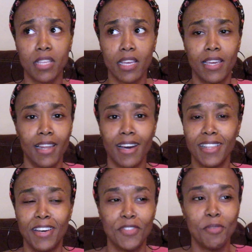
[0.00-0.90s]
taking
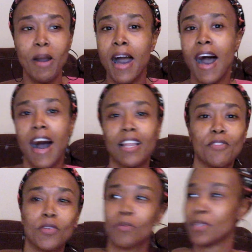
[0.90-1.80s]
all of them. All
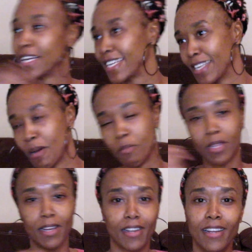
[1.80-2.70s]
of them were like in a
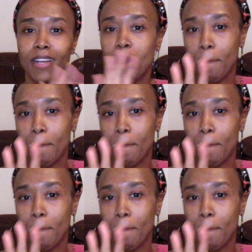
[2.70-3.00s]
blur,